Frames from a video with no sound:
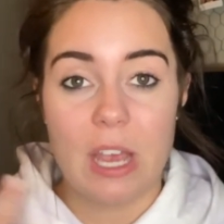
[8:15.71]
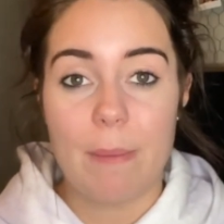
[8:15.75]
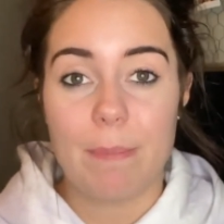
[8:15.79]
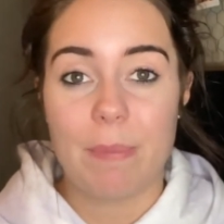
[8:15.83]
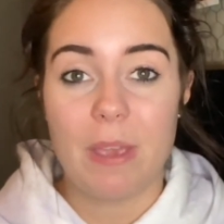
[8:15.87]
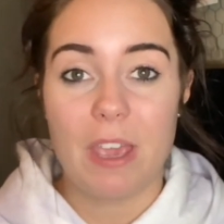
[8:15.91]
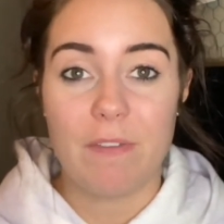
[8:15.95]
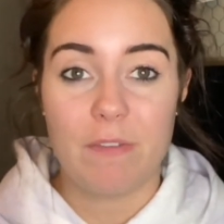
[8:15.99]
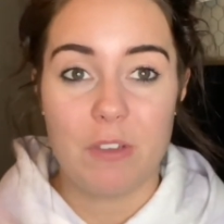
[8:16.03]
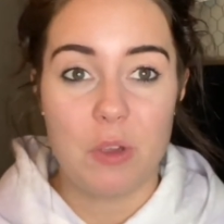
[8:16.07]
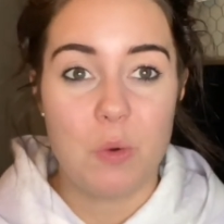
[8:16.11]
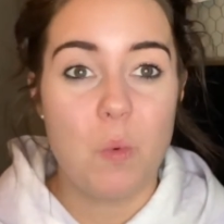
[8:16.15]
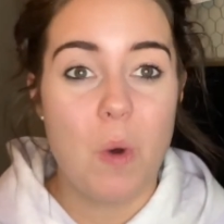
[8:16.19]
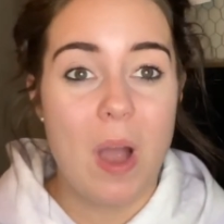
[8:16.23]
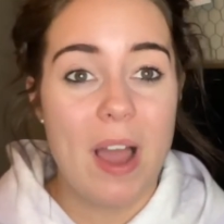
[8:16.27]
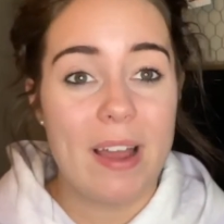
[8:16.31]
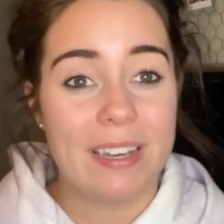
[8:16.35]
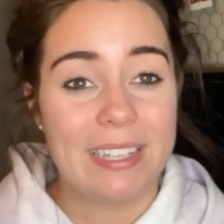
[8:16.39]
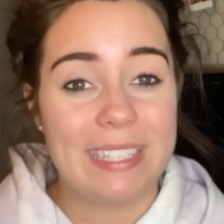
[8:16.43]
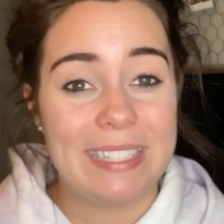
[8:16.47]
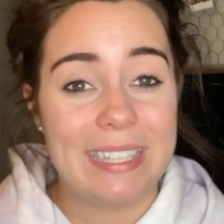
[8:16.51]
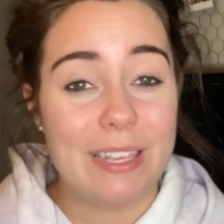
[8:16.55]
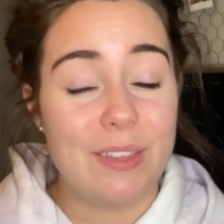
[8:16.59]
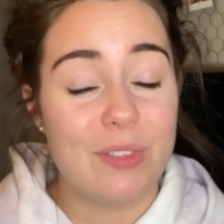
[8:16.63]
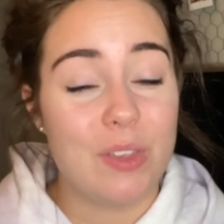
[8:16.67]
If you want to
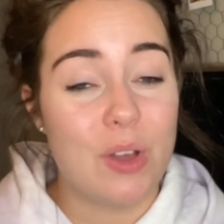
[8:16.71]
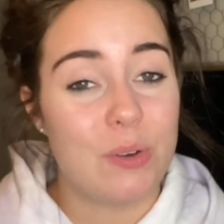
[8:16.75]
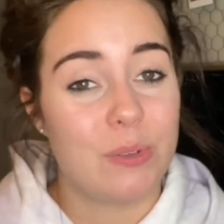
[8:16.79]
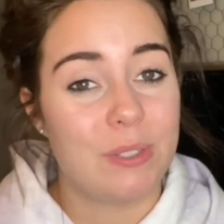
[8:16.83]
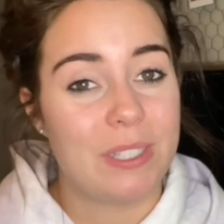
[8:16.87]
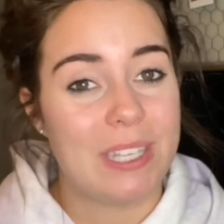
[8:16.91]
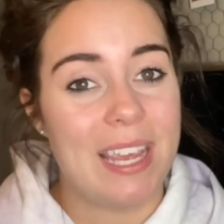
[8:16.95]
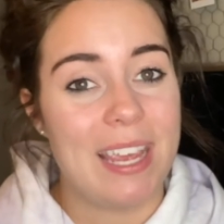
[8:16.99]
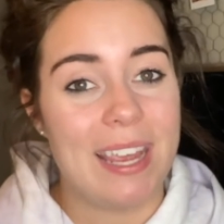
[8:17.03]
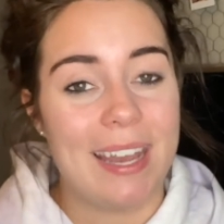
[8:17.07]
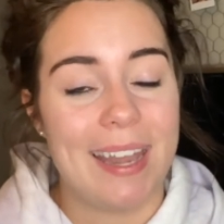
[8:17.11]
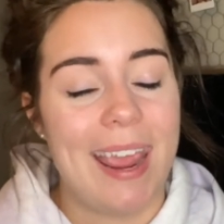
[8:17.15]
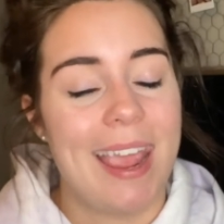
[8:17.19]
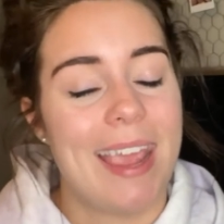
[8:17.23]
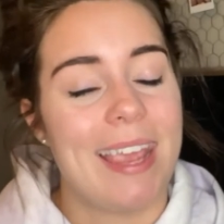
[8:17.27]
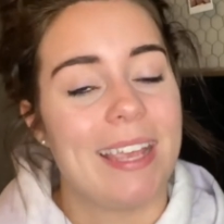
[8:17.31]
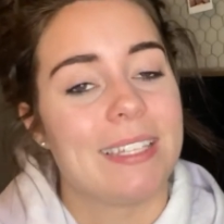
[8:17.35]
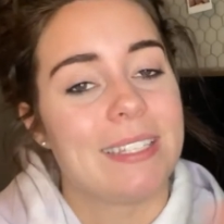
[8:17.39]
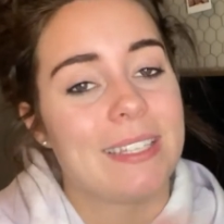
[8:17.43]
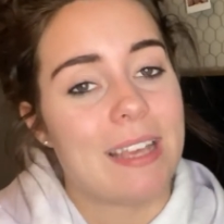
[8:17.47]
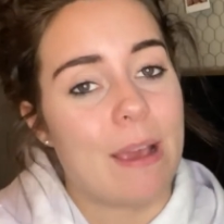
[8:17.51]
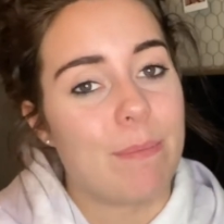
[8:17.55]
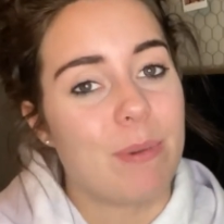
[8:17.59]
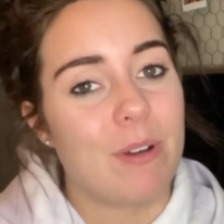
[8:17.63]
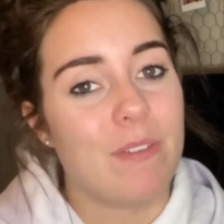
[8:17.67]
see those in a
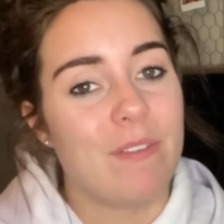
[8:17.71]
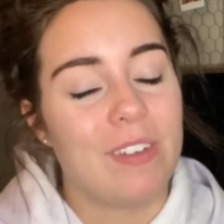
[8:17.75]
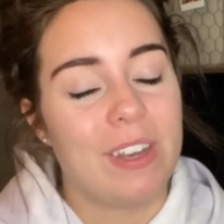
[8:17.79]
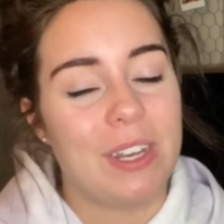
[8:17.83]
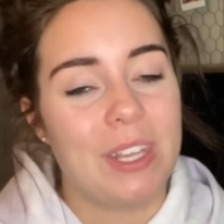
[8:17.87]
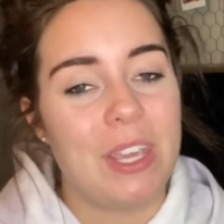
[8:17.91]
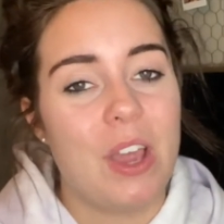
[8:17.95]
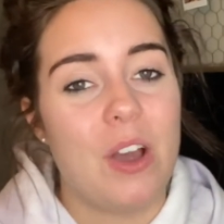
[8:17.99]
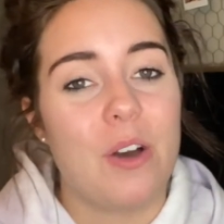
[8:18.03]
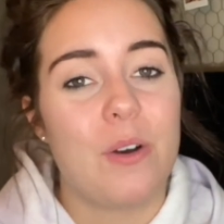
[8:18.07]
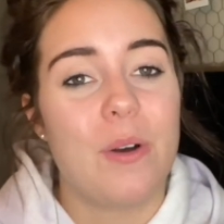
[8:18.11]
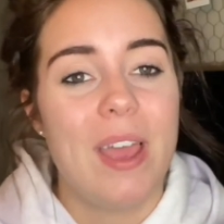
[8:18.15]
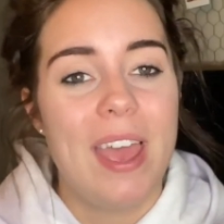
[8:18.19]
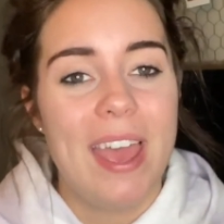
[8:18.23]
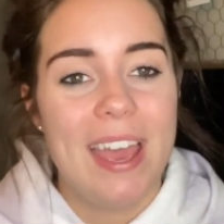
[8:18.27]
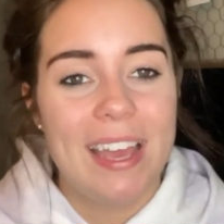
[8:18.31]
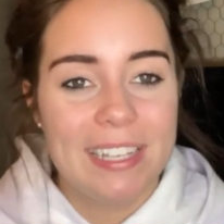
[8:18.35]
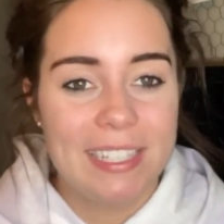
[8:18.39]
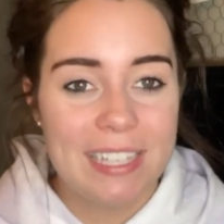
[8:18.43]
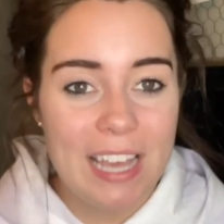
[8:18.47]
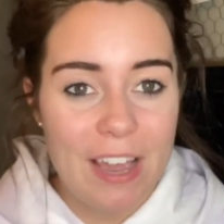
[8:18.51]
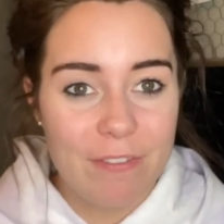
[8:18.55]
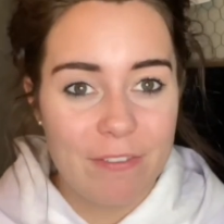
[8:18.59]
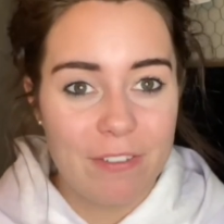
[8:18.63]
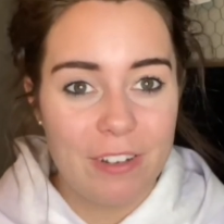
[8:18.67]
separate video,
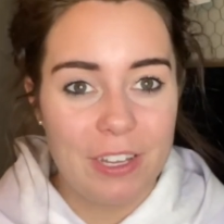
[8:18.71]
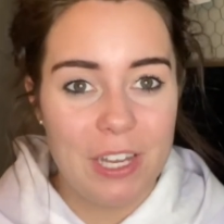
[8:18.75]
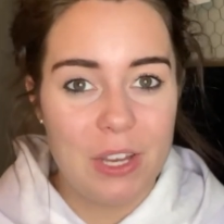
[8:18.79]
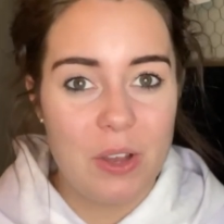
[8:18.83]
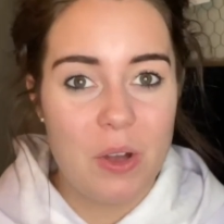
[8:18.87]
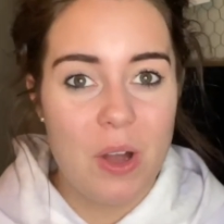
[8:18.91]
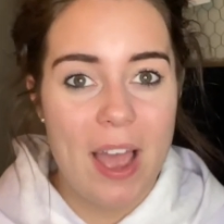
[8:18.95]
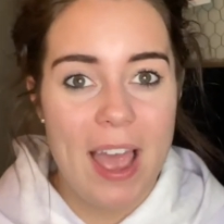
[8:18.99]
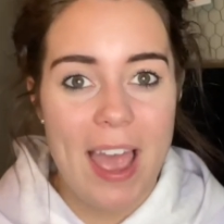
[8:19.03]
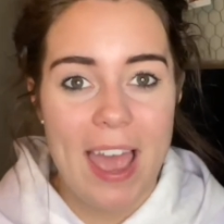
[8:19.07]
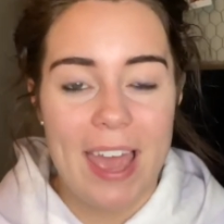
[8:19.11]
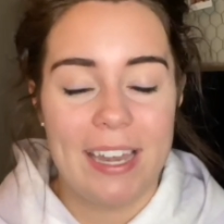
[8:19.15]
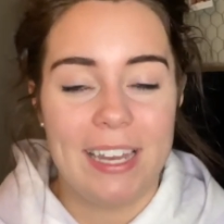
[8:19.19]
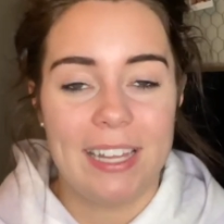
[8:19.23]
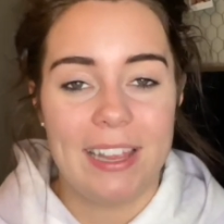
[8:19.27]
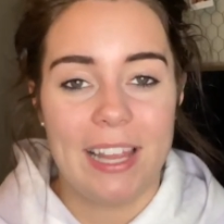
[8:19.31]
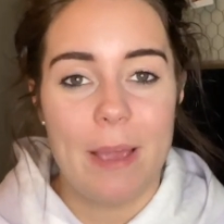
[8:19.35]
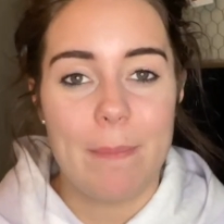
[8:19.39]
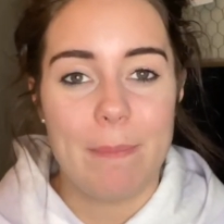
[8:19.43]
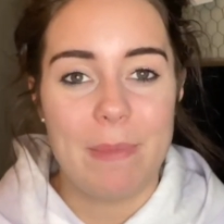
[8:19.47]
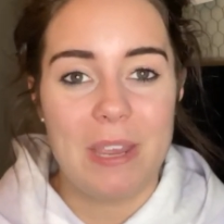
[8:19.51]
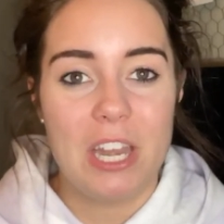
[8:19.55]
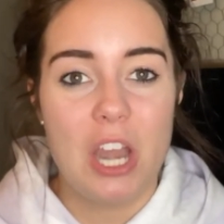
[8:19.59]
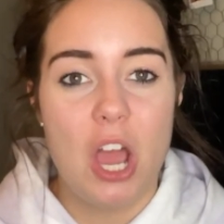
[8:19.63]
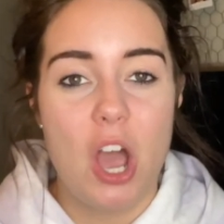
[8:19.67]
definitely go ahead and let me
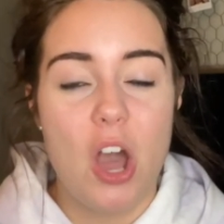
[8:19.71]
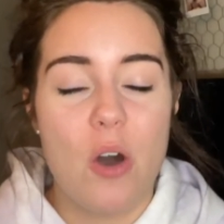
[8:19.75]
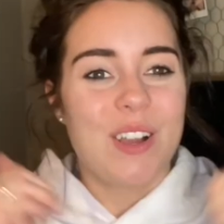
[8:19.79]
know.